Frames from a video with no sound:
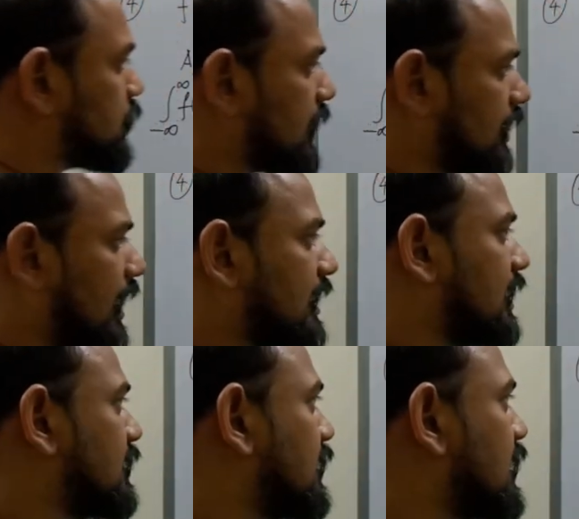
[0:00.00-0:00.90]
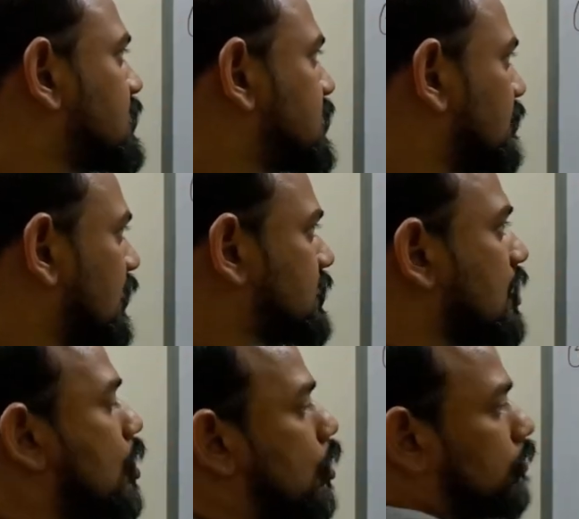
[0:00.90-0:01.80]
which I can integrate,
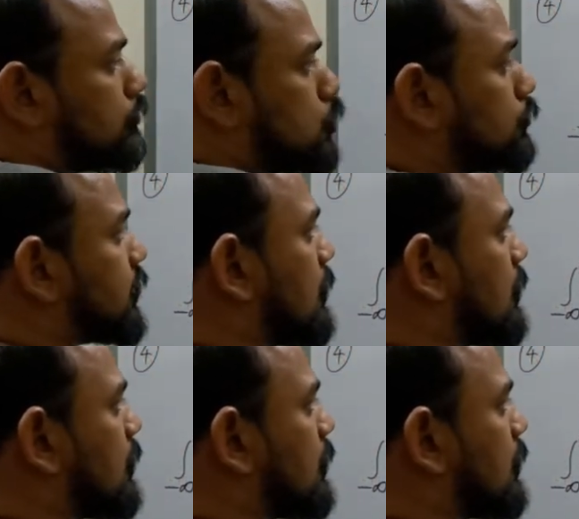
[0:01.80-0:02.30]
or 2